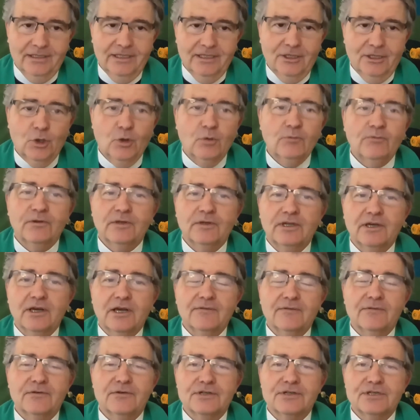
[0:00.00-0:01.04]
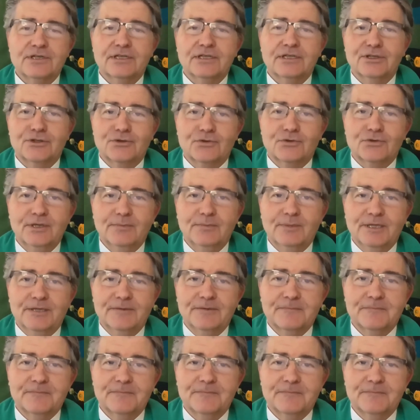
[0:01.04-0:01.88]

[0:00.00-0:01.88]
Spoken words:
and hopefully offers a treatment.